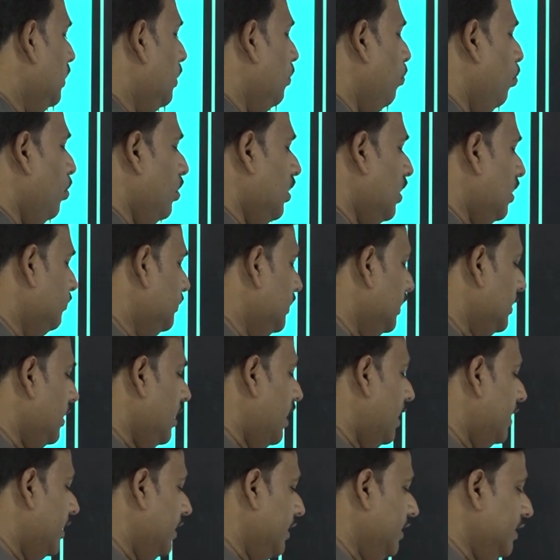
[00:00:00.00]
one of the
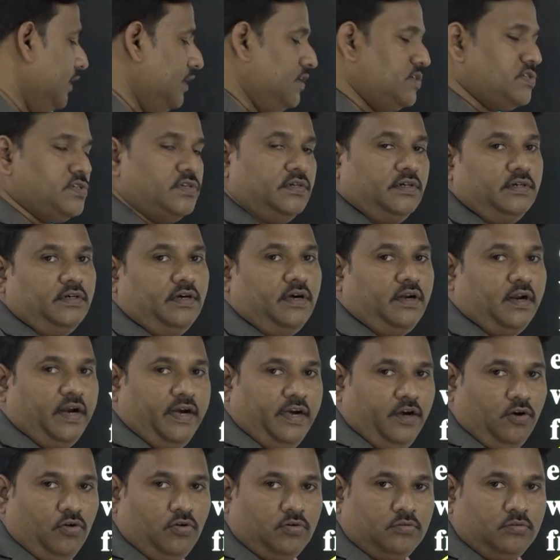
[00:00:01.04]
categories trained